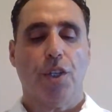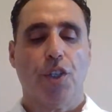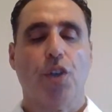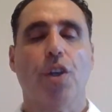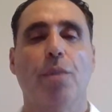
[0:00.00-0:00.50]

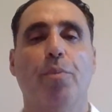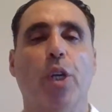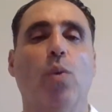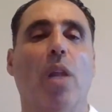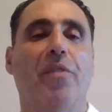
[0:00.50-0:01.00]
certain
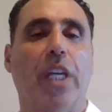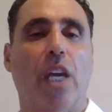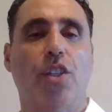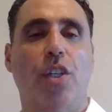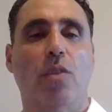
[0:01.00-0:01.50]

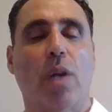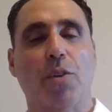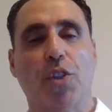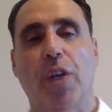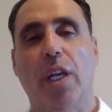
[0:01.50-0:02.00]
pre-qualifications when I
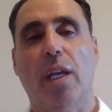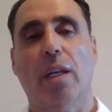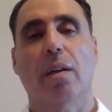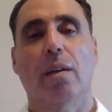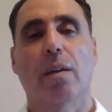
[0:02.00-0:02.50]
was
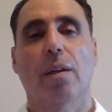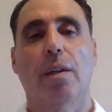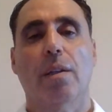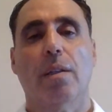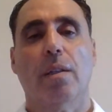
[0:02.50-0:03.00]
screening
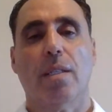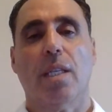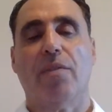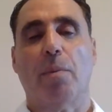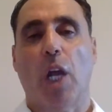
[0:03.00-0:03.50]
to
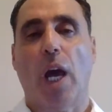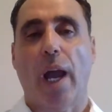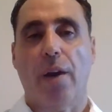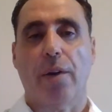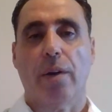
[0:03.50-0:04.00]
see if I'm going to
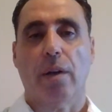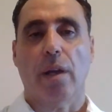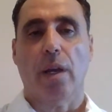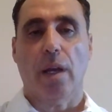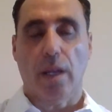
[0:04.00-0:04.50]
hire
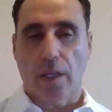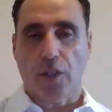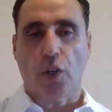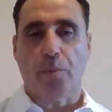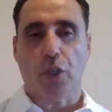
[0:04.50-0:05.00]
a
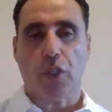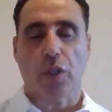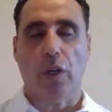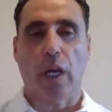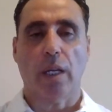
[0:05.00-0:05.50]
certain
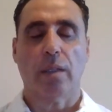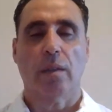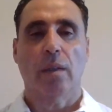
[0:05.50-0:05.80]
person or not.